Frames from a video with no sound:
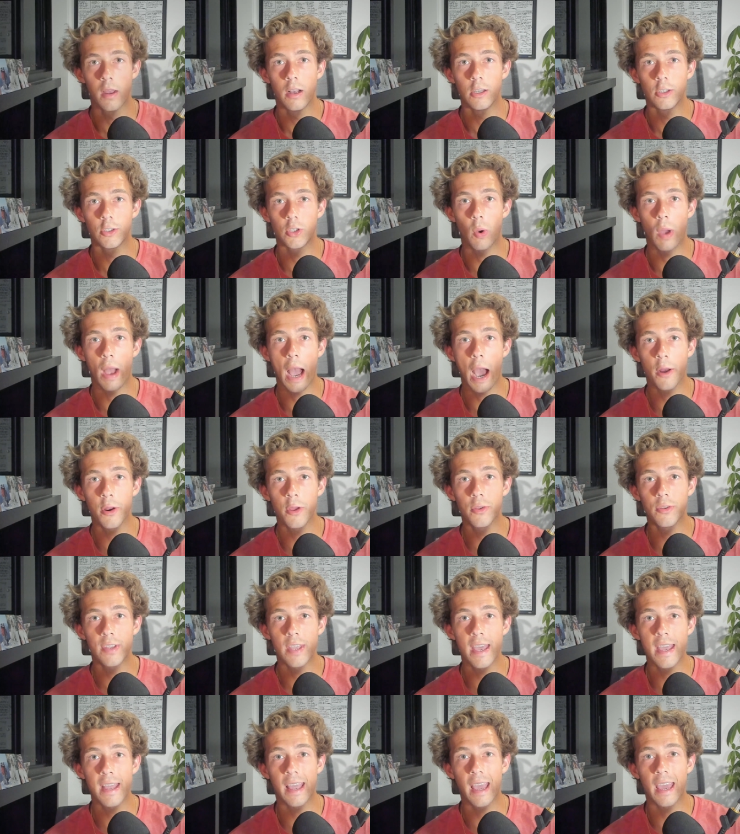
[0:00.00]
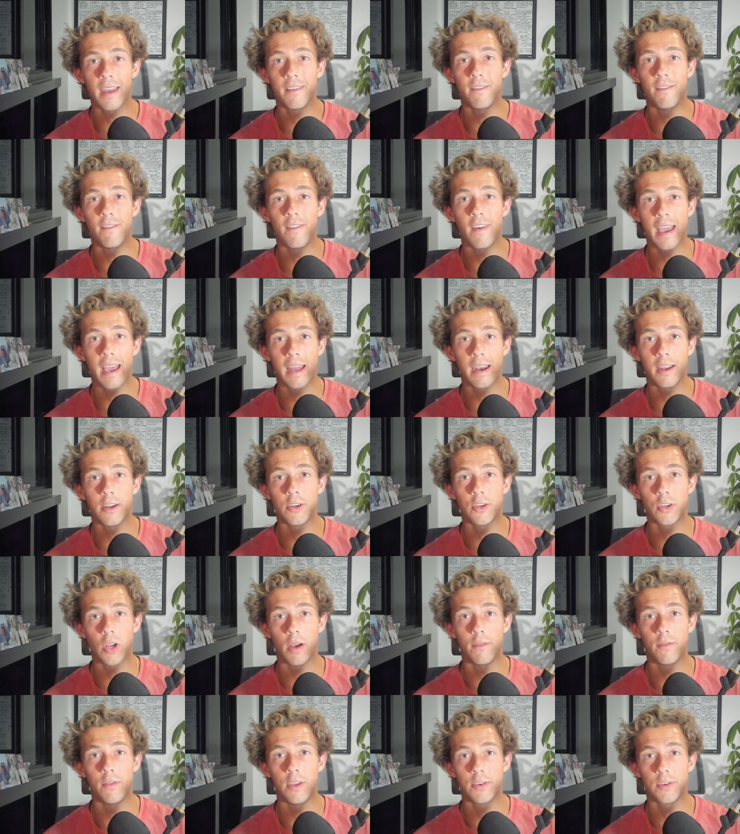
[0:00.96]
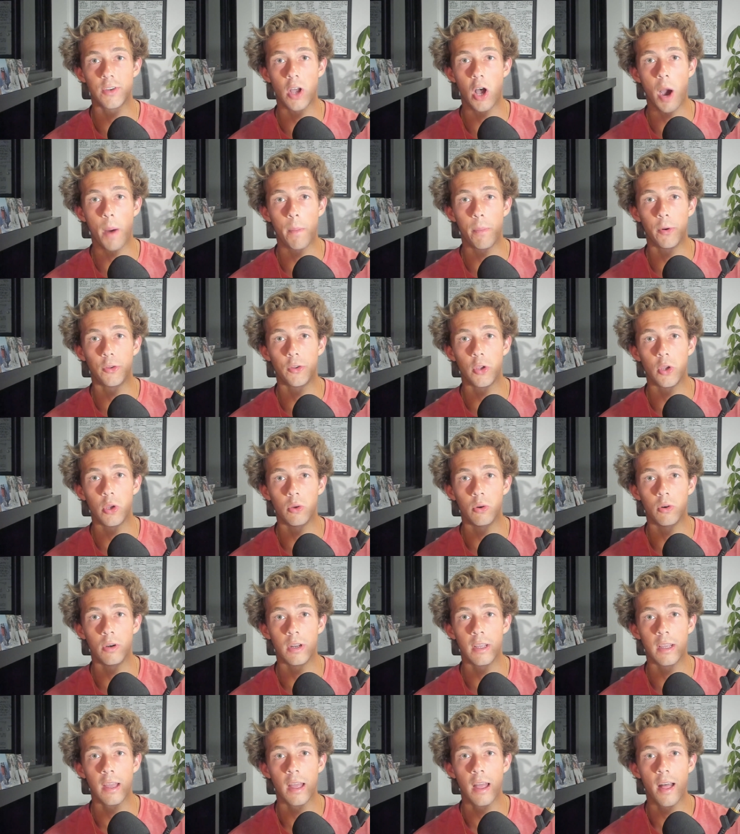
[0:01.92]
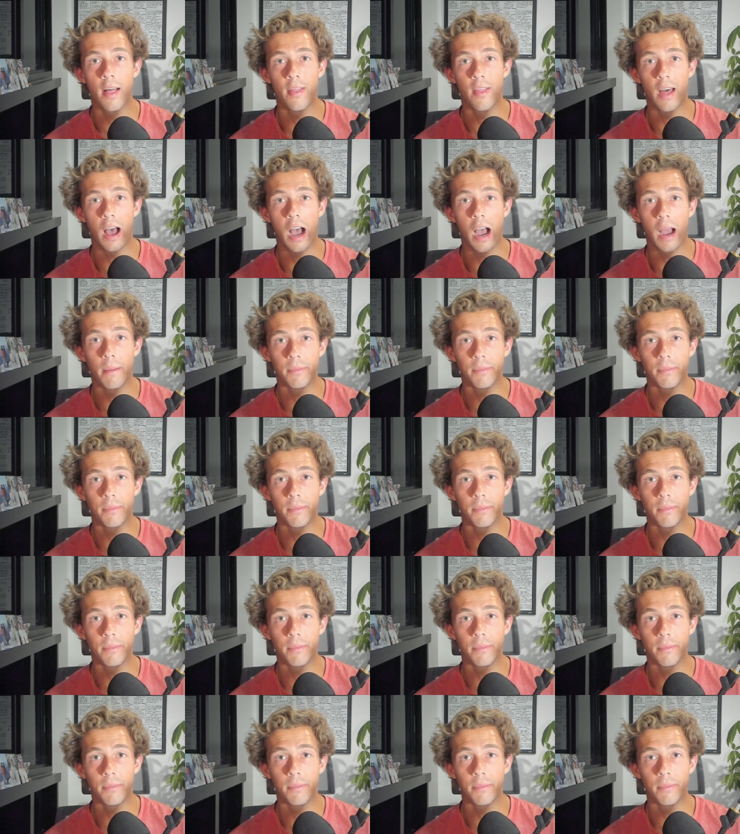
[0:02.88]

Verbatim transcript: So how do you take advantage of this opportunity that I'm